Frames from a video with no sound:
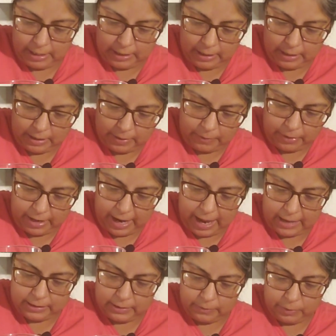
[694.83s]
And then I'm going to
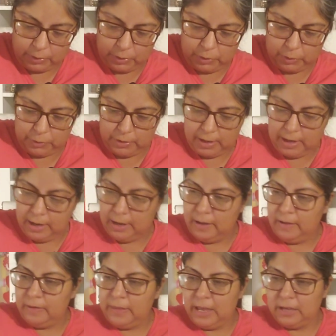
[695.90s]
add some glue
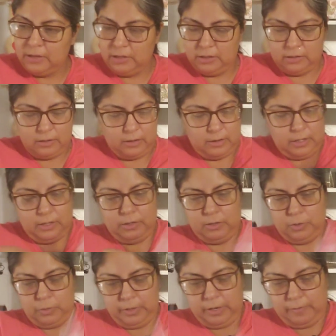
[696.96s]
that's just going
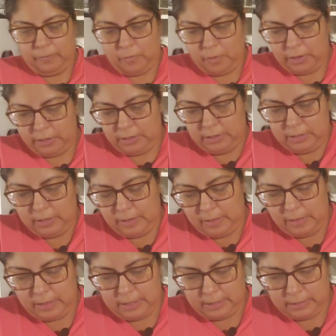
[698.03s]
to reinforce
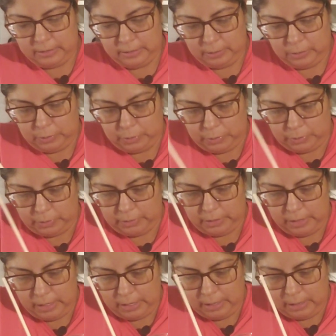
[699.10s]
the tool.
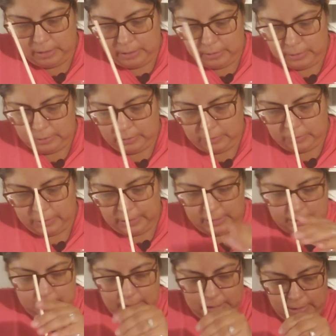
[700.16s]
So
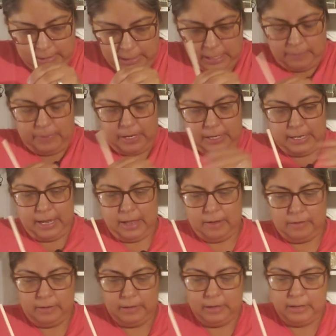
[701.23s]
then I take my
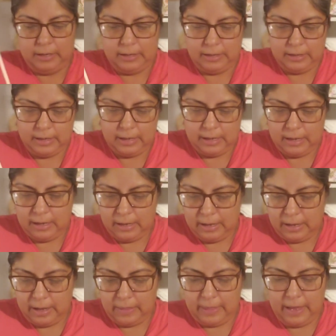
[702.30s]
dowel,
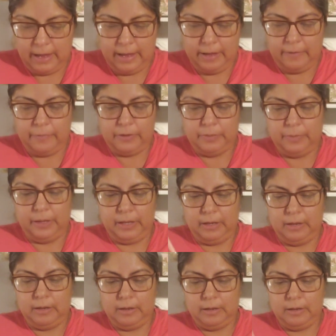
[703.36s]
and that helps
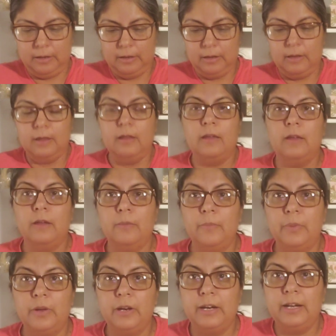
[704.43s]
me
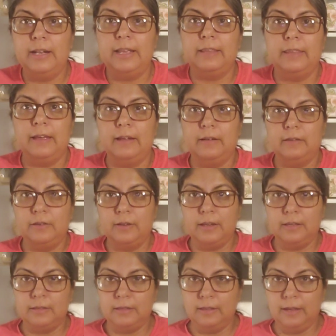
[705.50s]
put it in like that. Do you
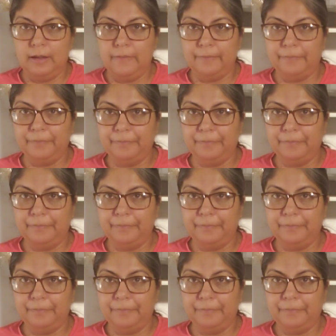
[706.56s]
guys see that?